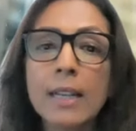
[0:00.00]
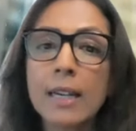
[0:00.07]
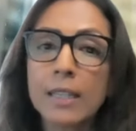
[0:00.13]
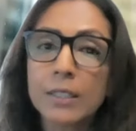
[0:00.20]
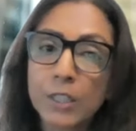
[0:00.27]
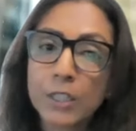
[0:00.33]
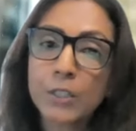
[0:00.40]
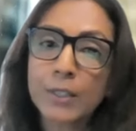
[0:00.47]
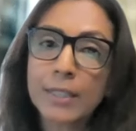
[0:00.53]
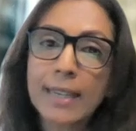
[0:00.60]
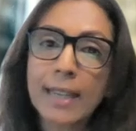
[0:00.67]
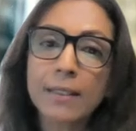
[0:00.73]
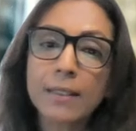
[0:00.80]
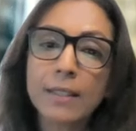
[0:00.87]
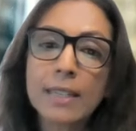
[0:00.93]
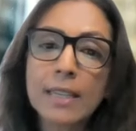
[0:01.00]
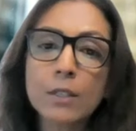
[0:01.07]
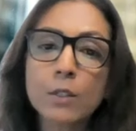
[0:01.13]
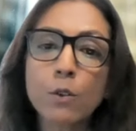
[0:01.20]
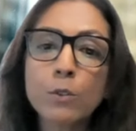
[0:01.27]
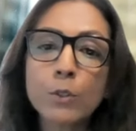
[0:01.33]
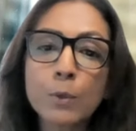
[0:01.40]
Additionally, Anthony, it's
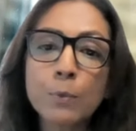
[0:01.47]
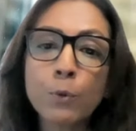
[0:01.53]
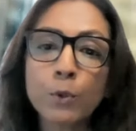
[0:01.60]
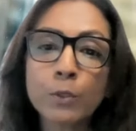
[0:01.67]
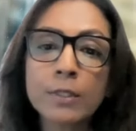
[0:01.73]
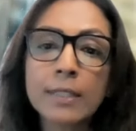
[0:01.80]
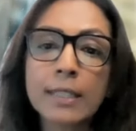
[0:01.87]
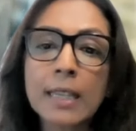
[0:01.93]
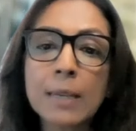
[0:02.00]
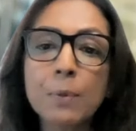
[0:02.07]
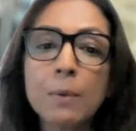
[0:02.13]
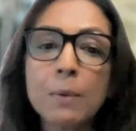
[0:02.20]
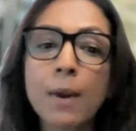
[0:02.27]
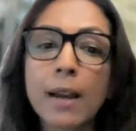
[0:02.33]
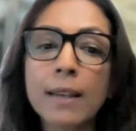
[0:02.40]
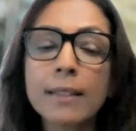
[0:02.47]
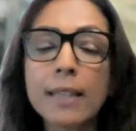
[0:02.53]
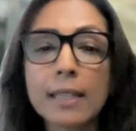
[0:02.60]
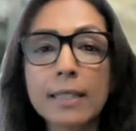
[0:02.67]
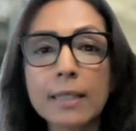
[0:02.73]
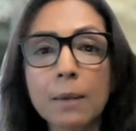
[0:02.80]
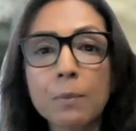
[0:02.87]
also important to keep in mind
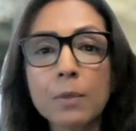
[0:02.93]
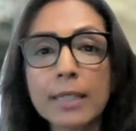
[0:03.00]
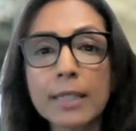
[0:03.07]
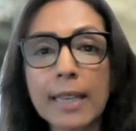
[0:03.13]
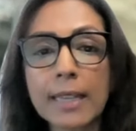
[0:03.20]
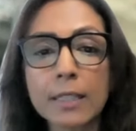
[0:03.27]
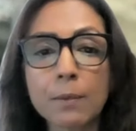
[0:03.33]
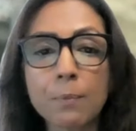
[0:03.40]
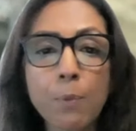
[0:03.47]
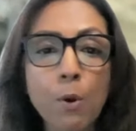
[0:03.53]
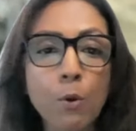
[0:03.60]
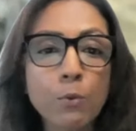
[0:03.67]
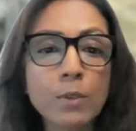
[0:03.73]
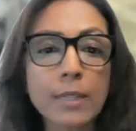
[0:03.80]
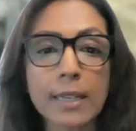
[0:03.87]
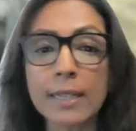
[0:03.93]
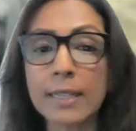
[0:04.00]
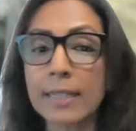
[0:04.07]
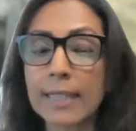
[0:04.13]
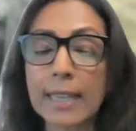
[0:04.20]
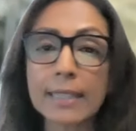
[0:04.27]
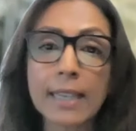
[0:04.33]
that some states impose an
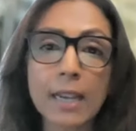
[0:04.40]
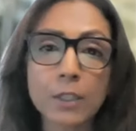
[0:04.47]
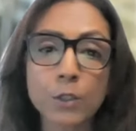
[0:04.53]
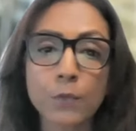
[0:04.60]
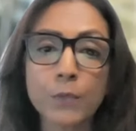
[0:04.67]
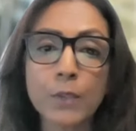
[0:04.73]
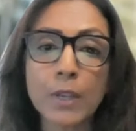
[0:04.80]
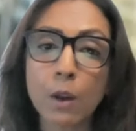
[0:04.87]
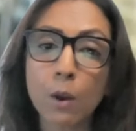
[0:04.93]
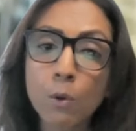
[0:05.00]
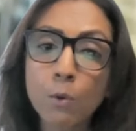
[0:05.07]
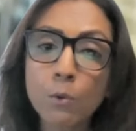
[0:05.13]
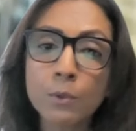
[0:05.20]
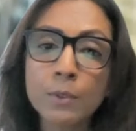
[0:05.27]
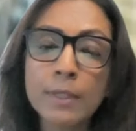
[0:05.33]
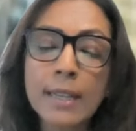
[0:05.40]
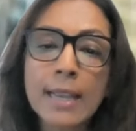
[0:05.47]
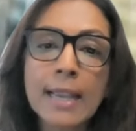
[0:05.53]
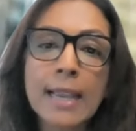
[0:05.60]
estate tax of their own,